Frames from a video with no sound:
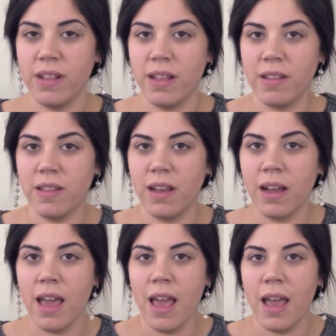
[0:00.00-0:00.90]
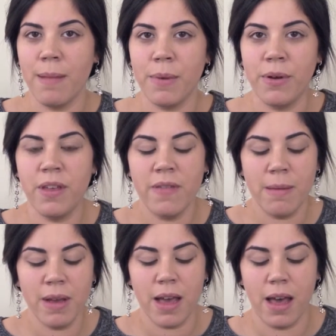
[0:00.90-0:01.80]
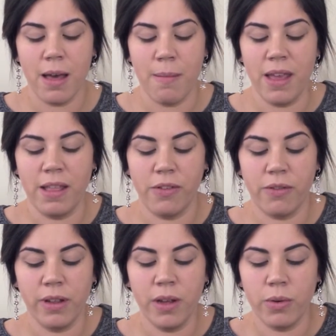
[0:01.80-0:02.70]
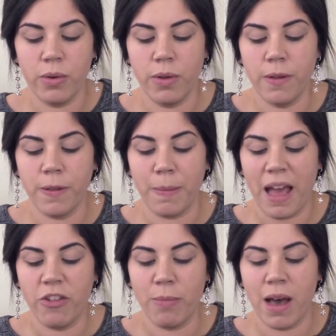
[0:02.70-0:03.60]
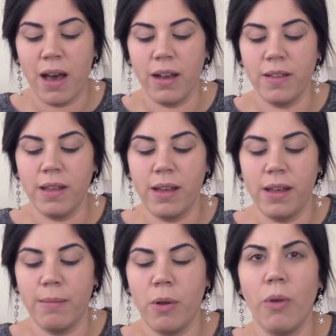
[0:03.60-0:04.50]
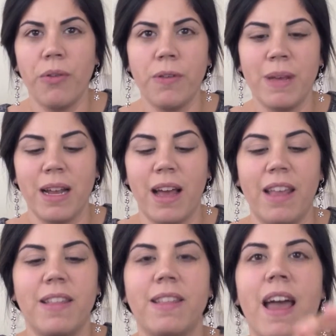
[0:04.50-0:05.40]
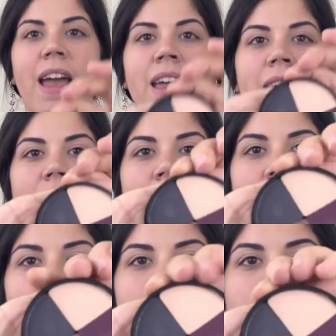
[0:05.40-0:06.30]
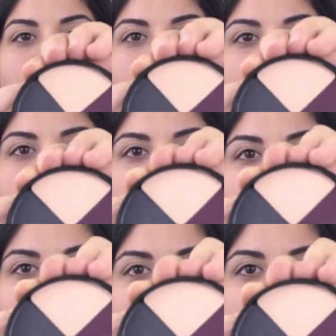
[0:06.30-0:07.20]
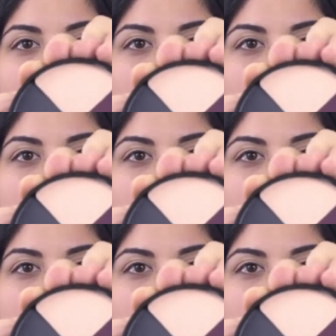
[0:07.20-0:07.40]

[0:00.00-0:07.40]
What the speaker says: in this look, and both of them come in this really cool Smashbox Ultimate Eyes set, and this one is in